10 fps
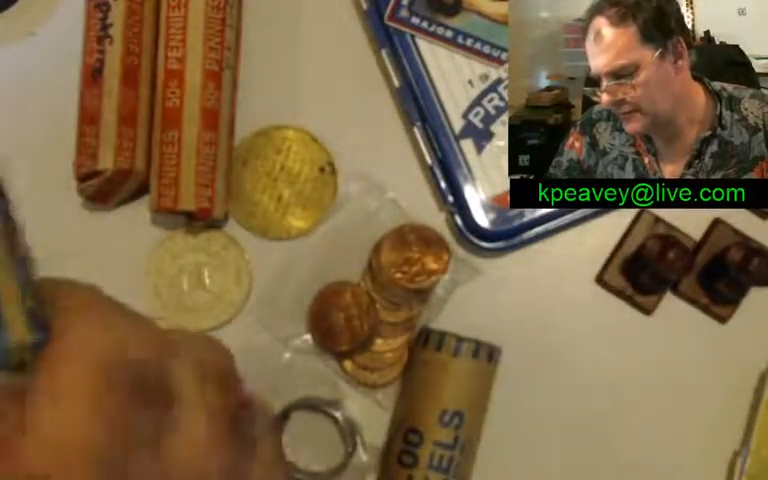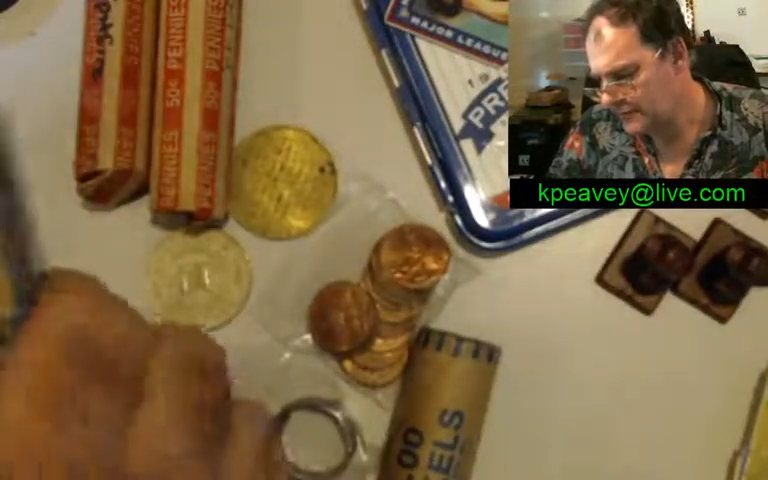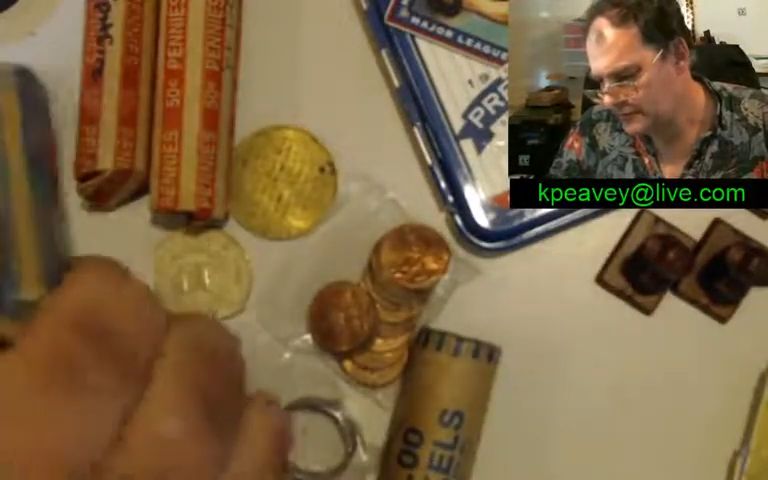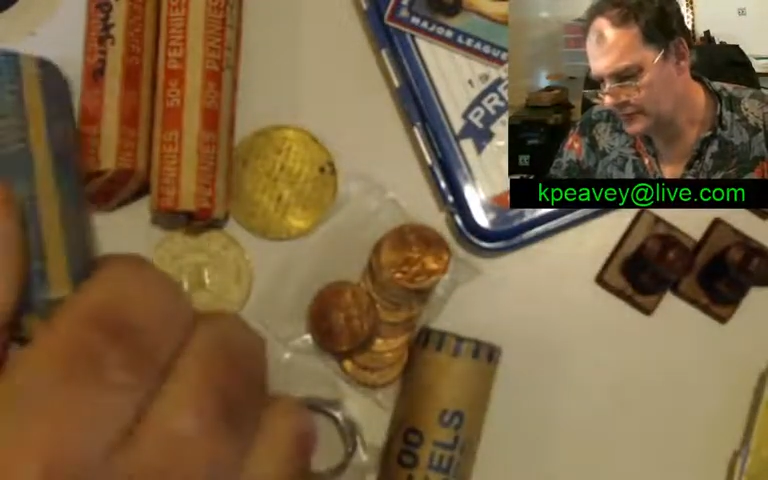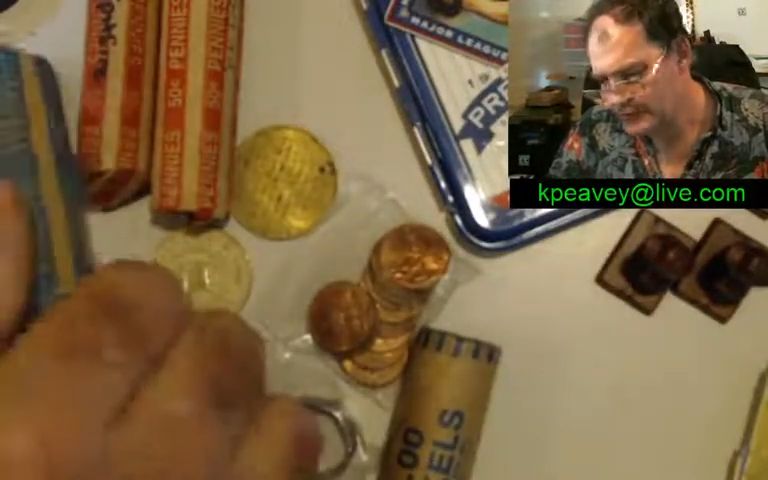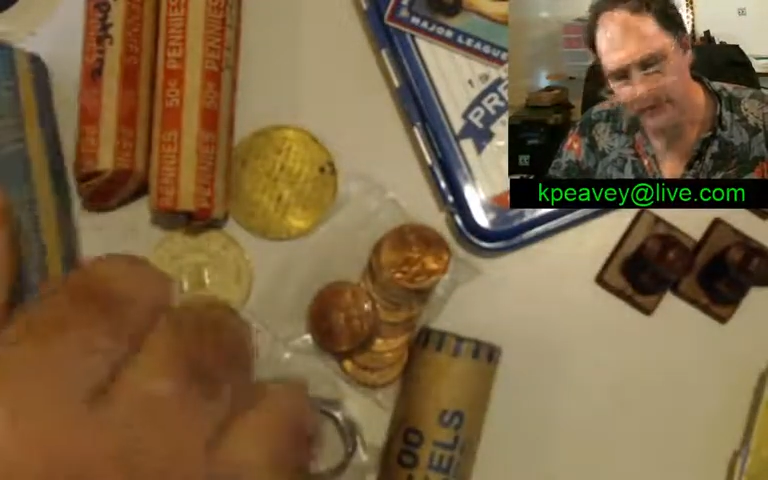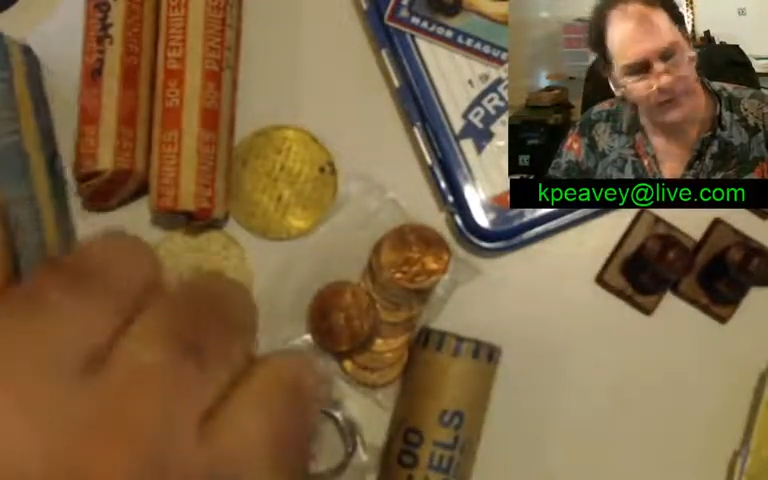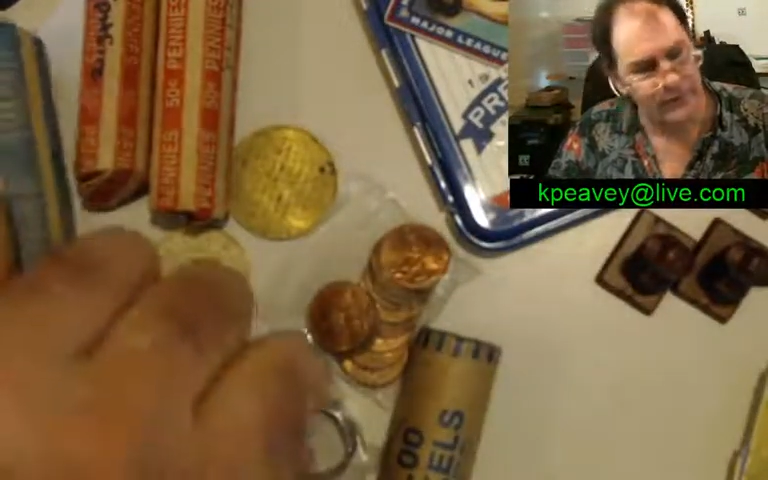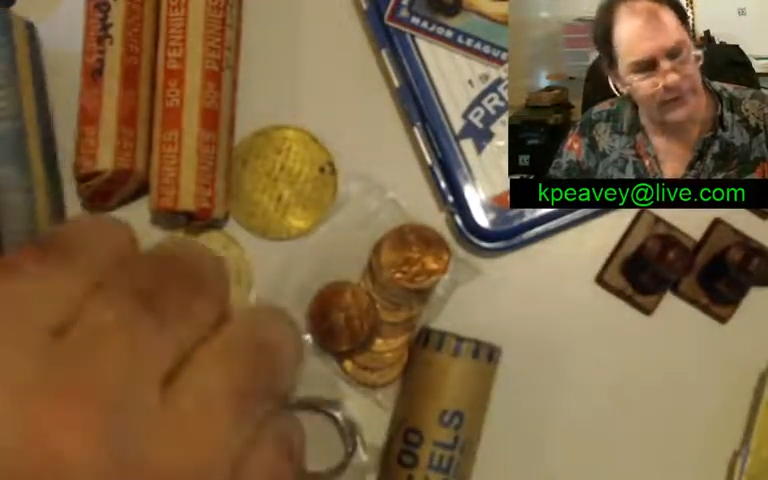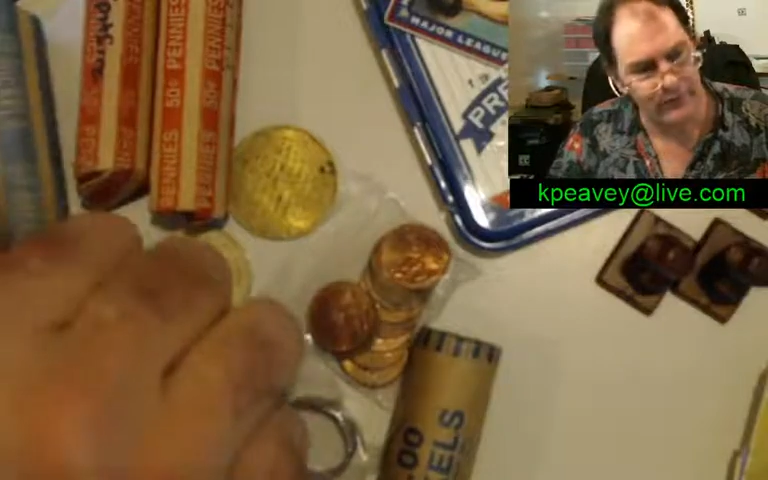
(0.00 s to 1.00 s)
roll of
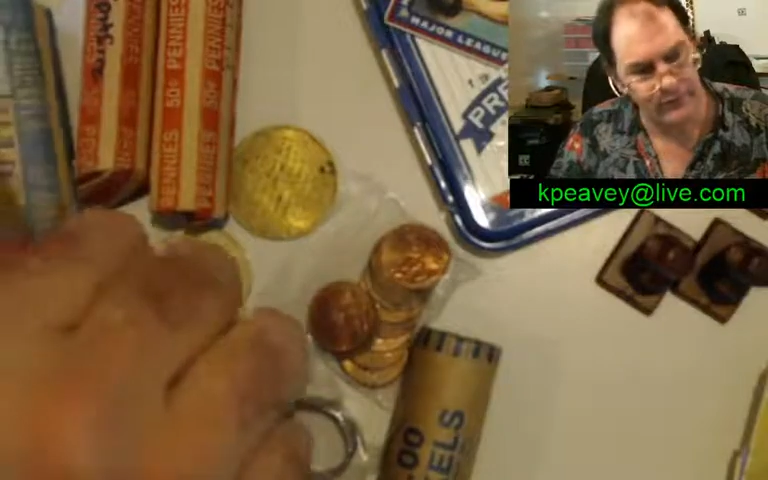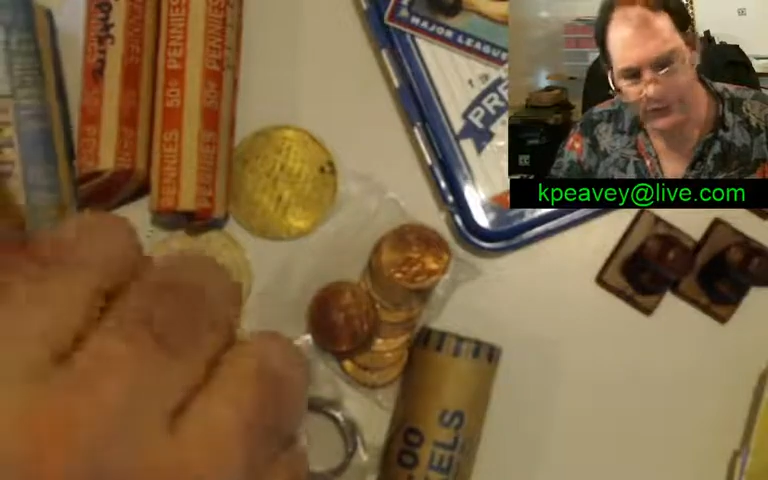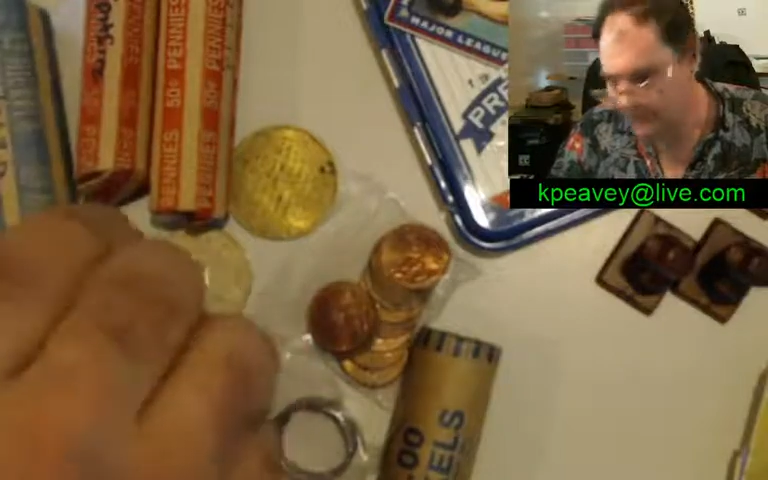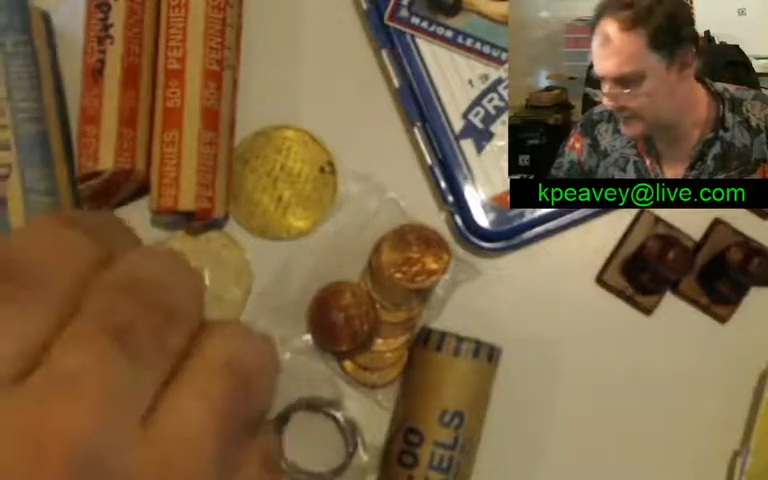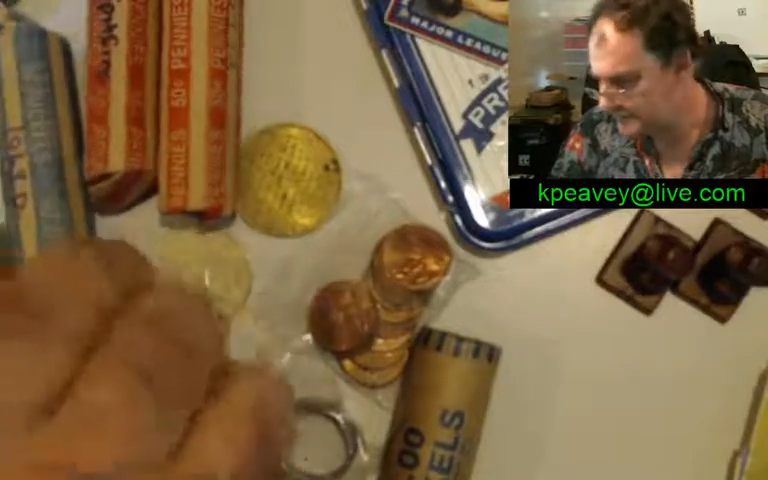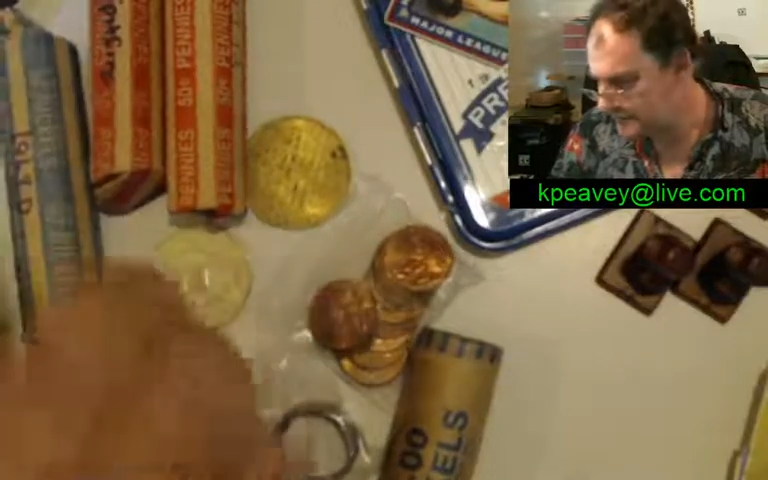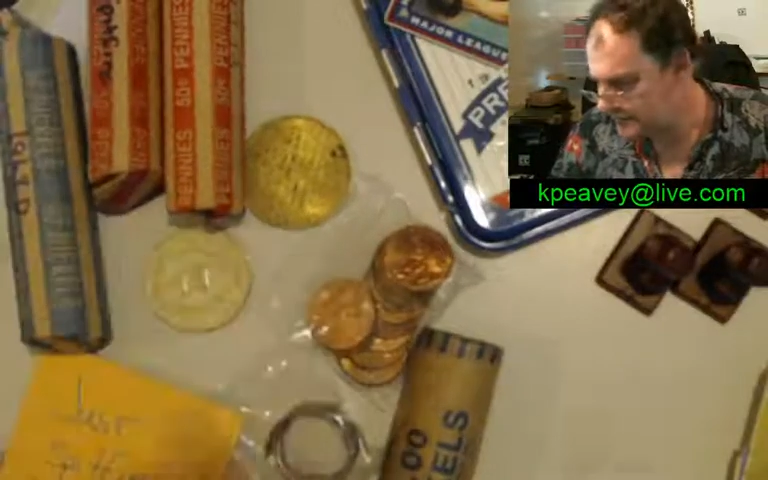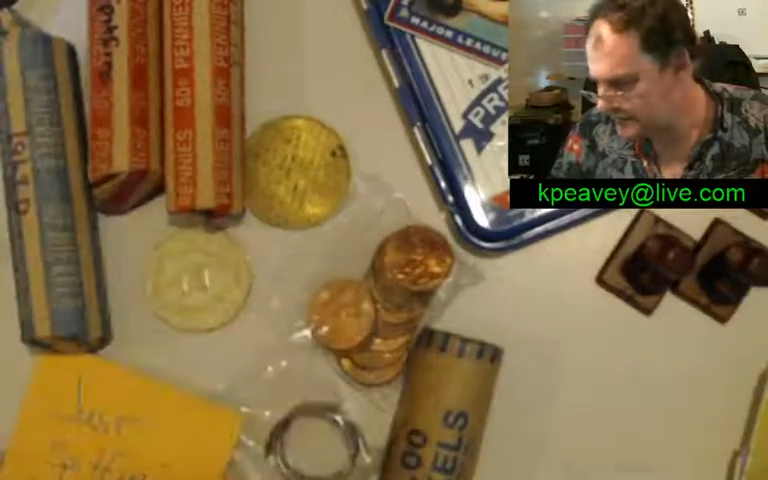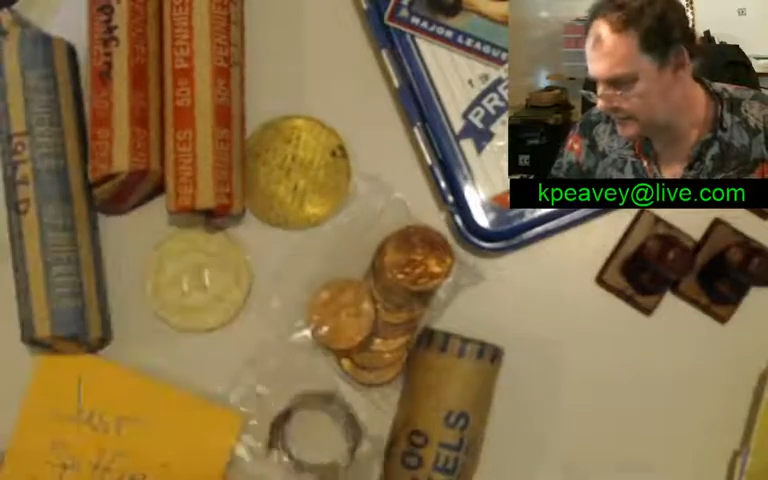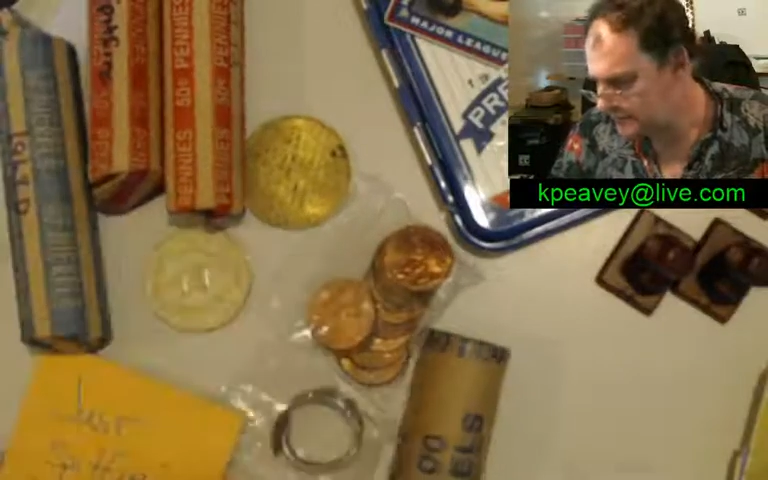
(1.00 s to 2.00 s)
64D
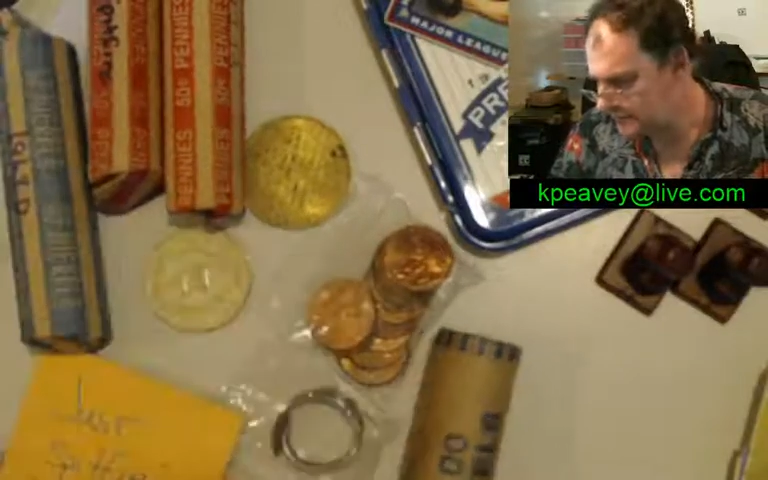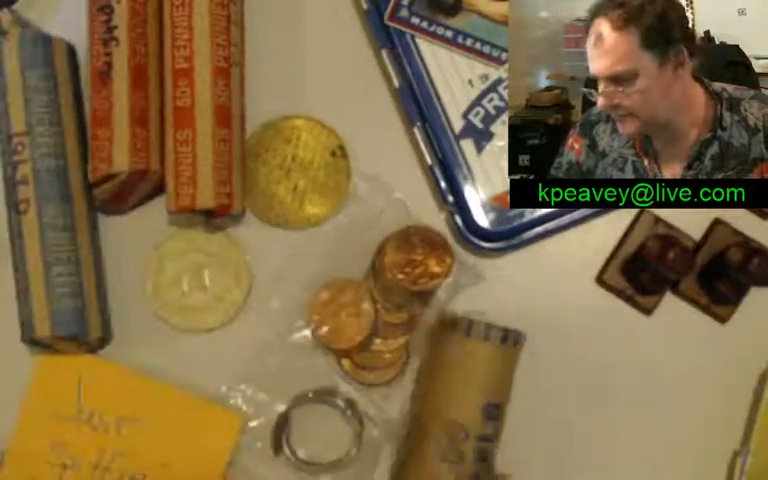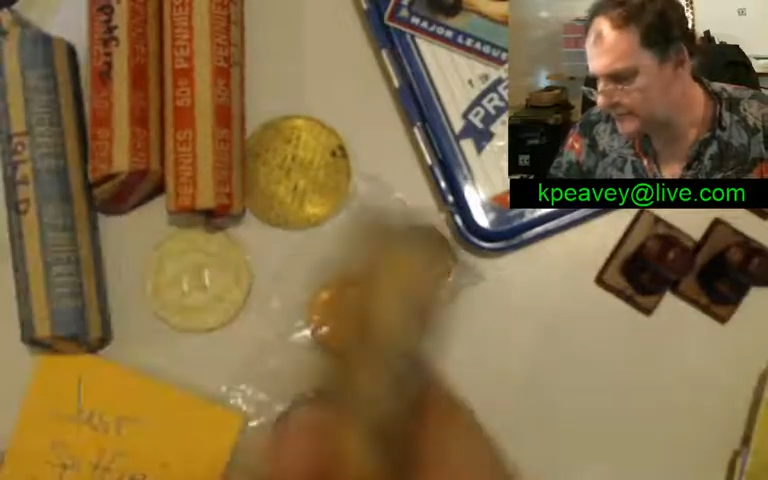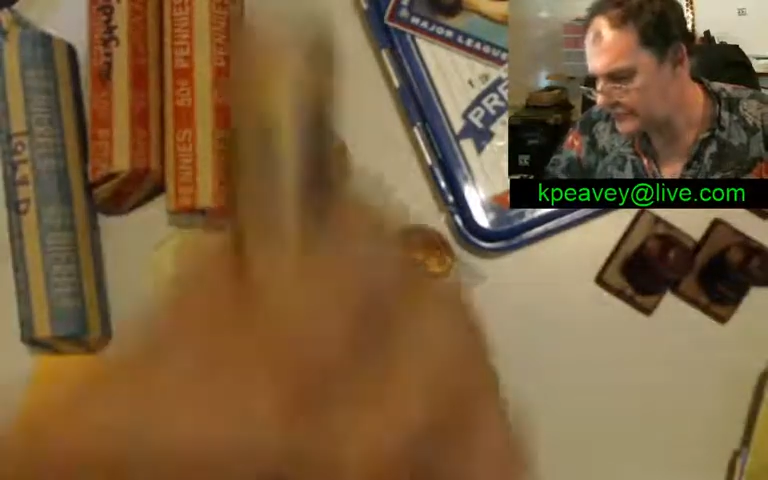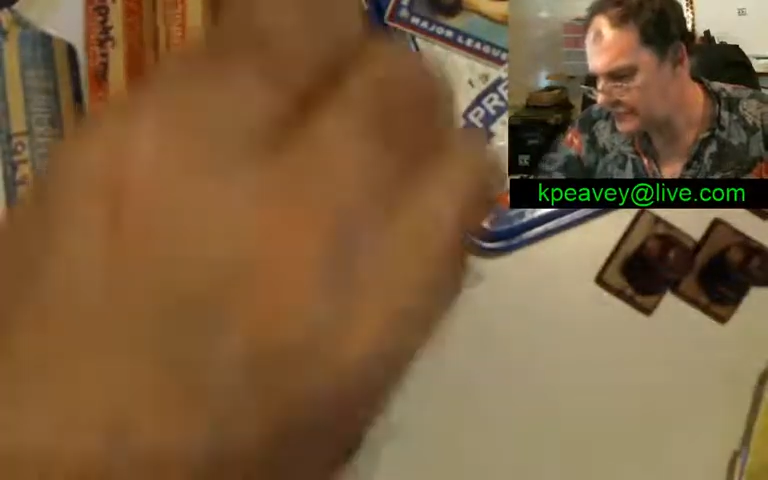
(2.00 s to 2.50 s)
nickels,